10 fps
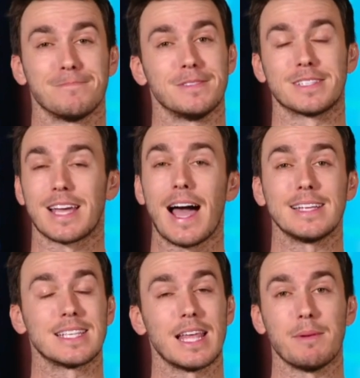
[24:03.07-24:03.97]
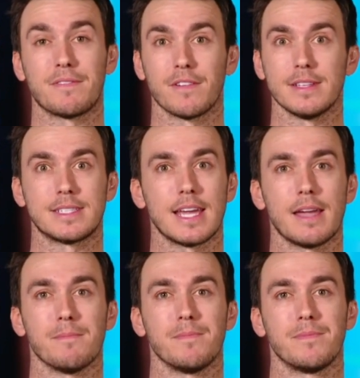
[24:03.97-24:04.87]
The sky is the limit for this
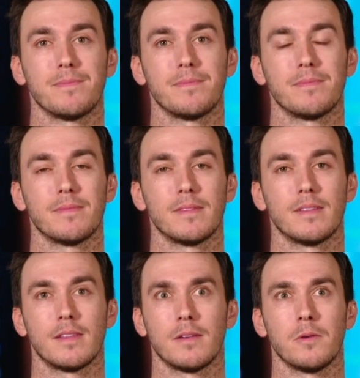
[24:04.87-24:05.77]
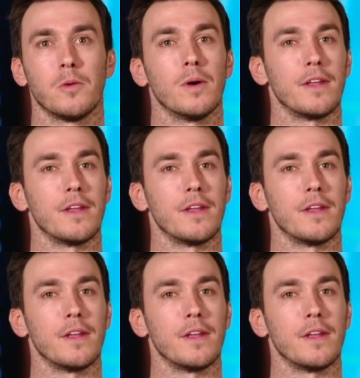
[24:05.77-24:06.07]
team. When